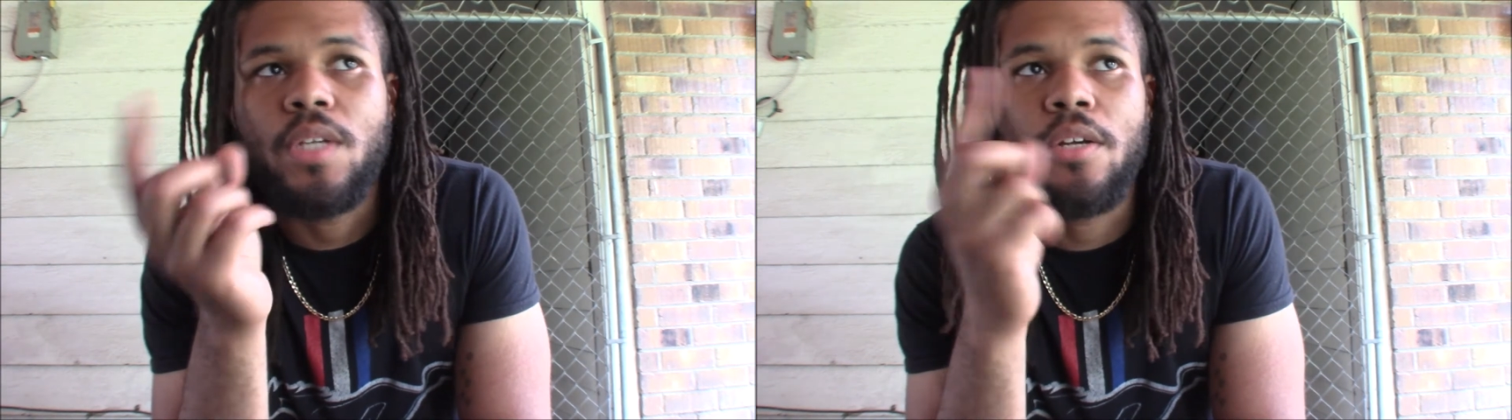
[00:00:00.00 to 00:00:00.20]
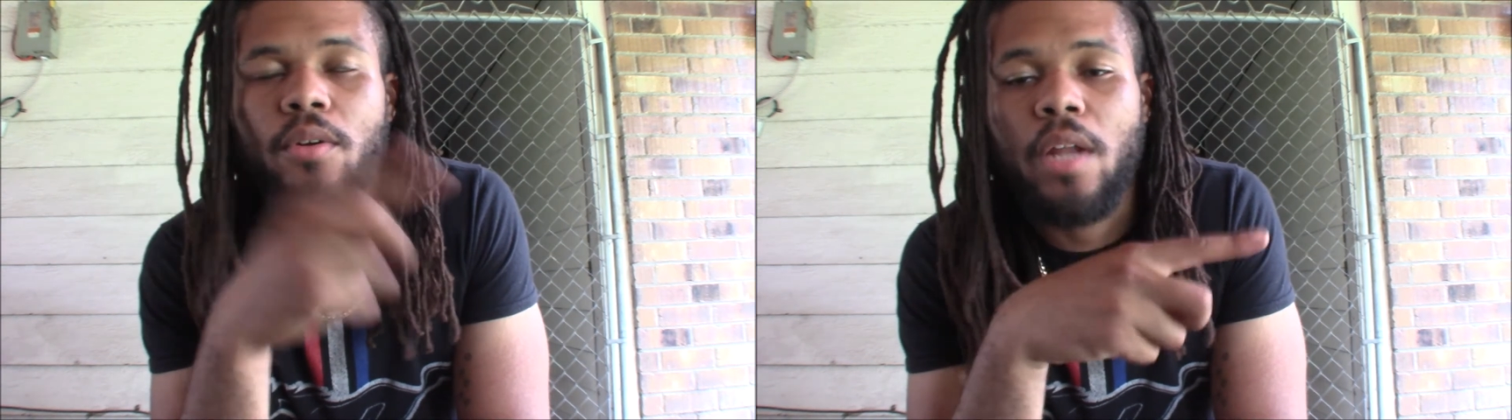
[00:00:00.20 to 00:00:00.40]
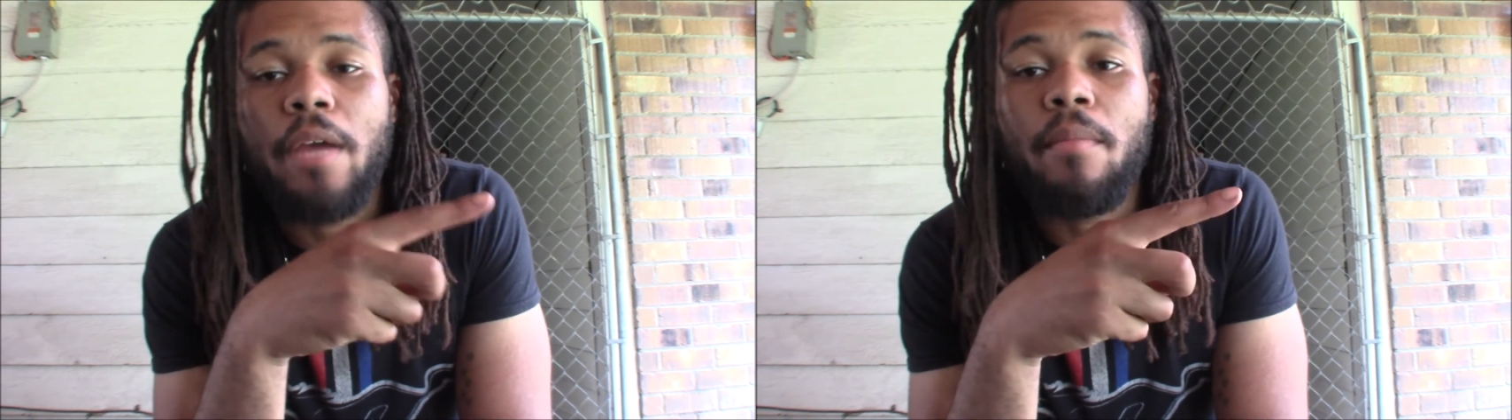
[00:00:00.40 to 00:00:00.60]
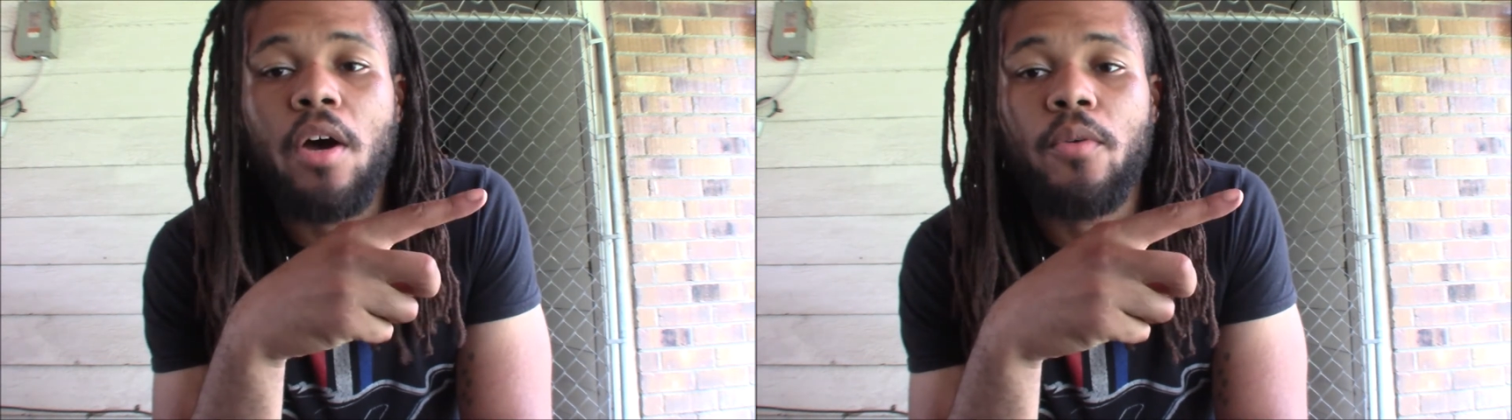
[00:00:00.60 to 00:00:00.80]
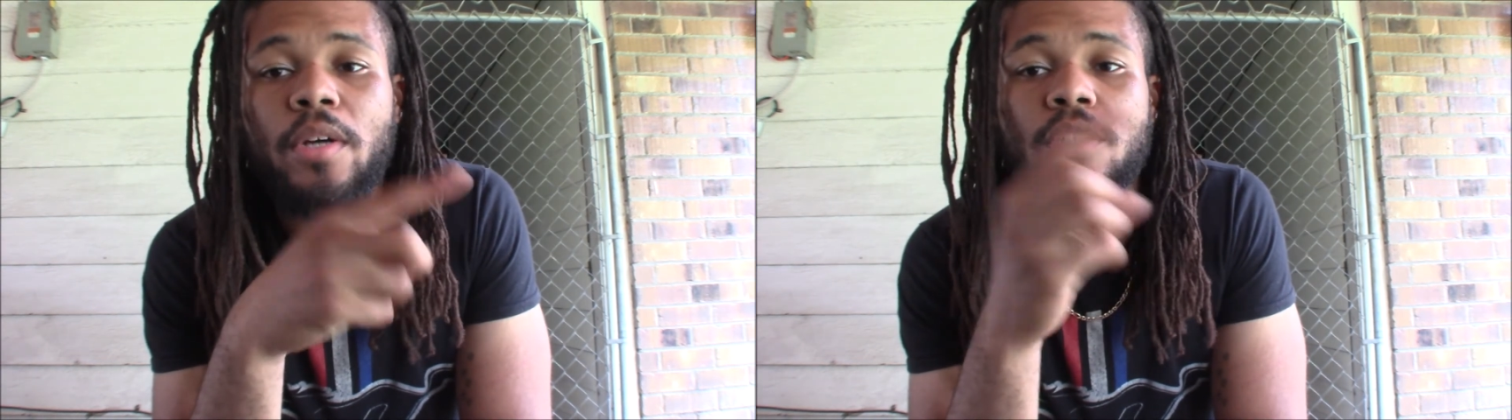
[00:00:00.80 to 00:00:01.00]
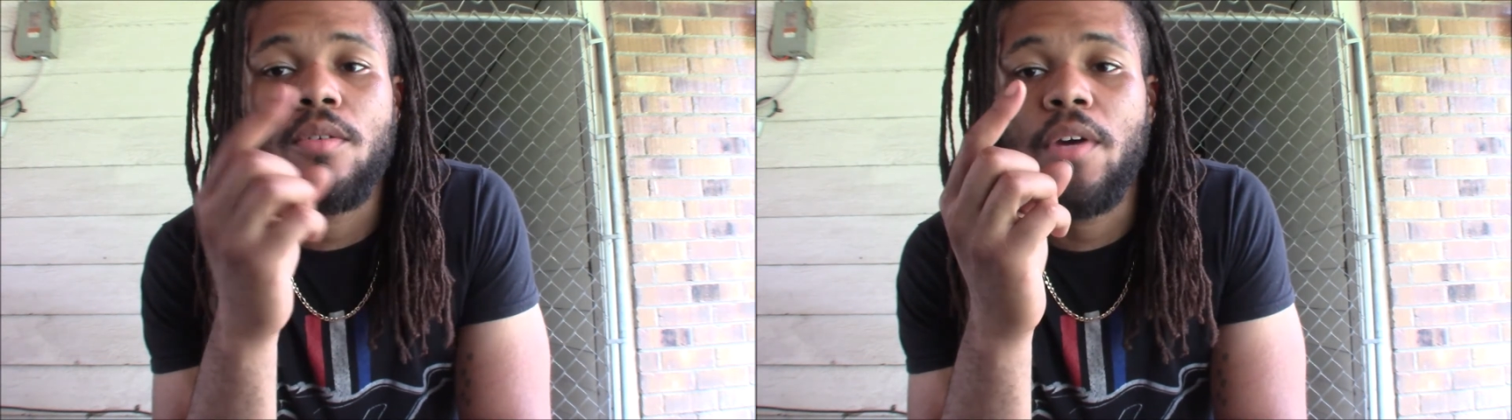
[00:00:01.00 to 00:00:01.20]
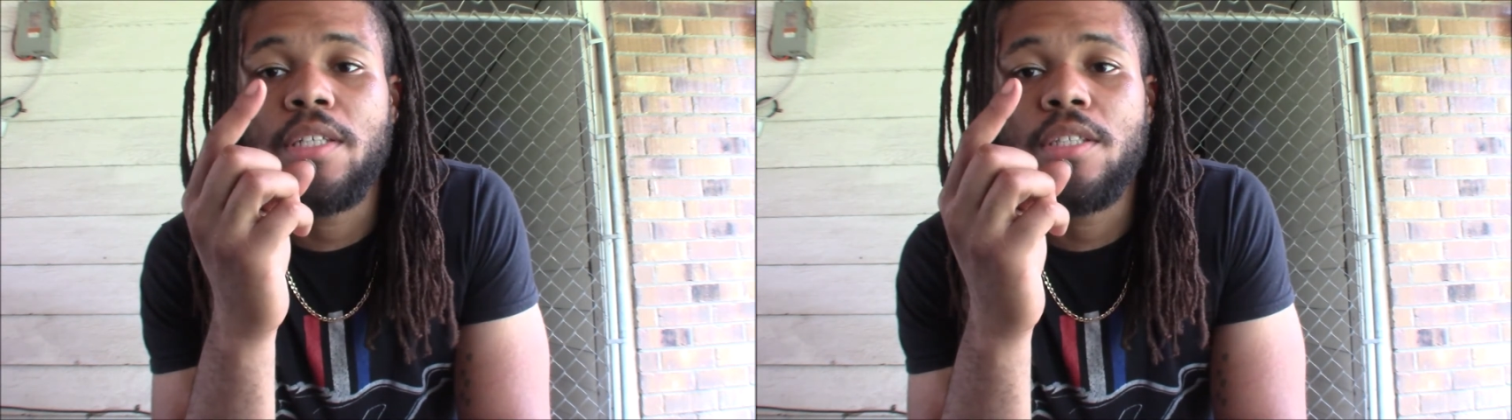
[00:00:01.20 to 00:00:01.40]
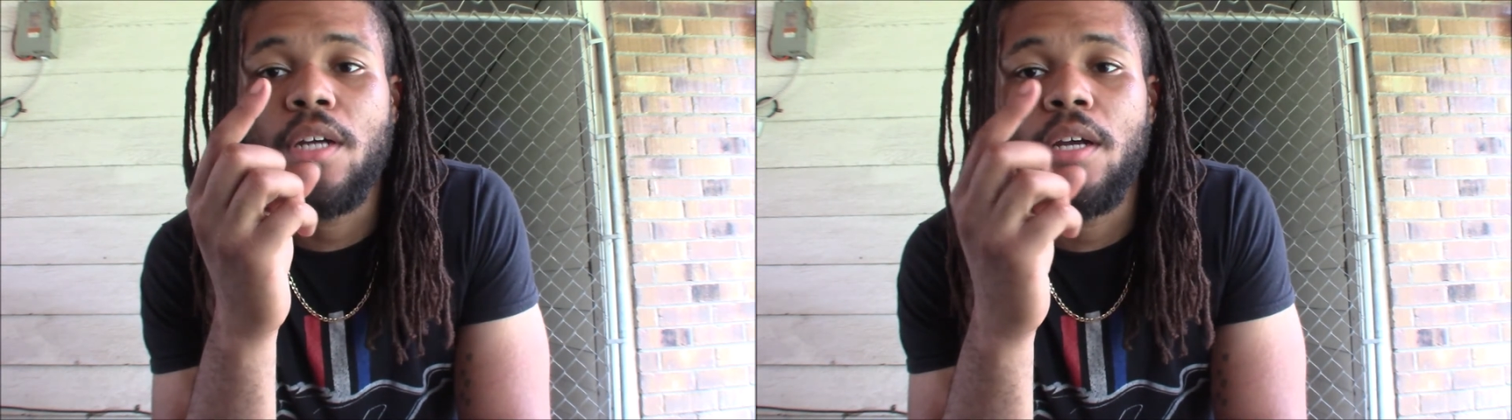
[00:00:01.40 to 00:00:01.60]
either Late Model
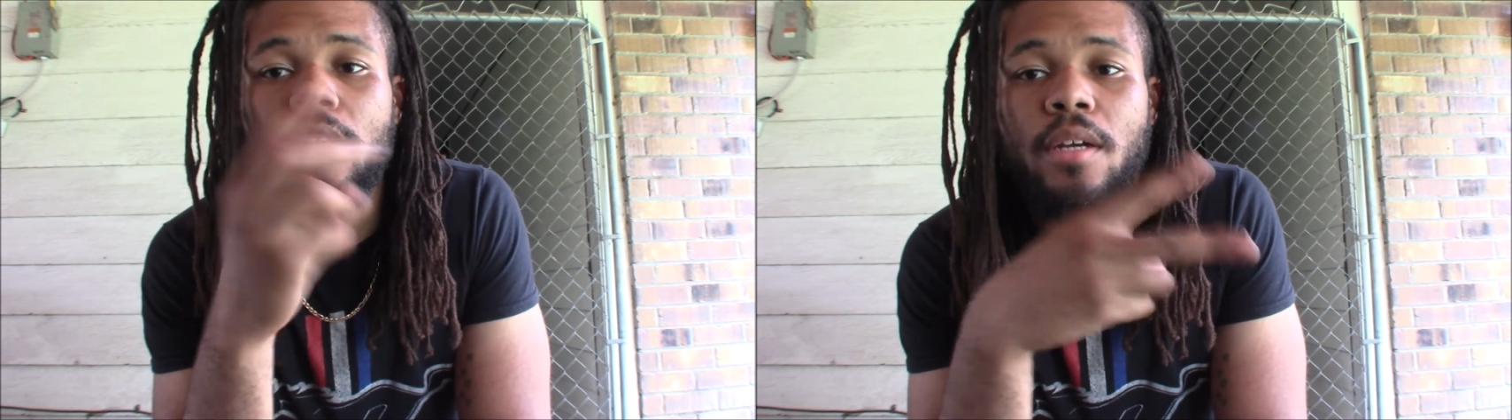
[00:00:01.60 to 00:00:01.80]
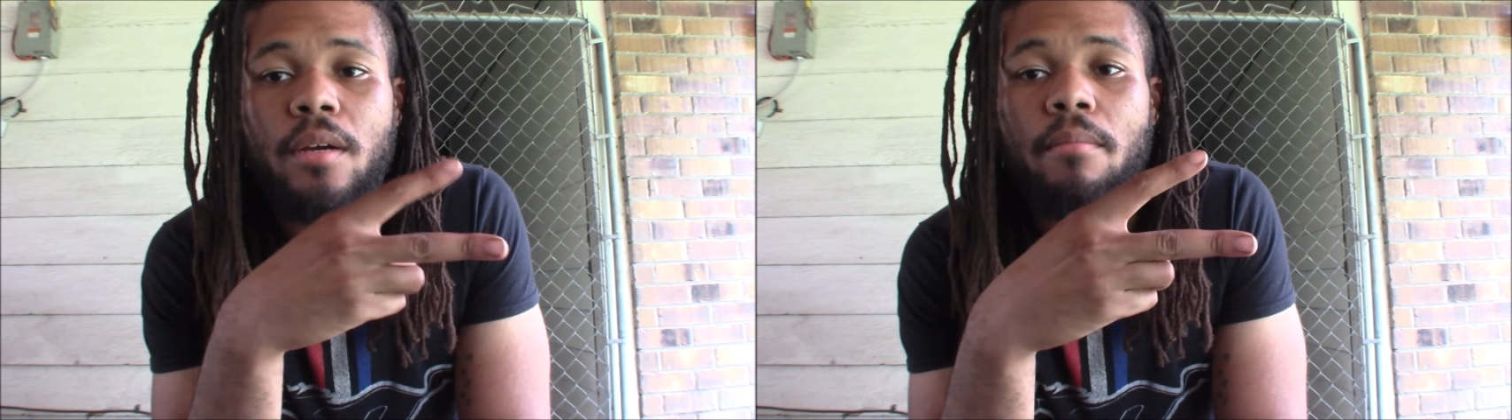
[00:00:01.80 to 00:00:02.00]
Restoration,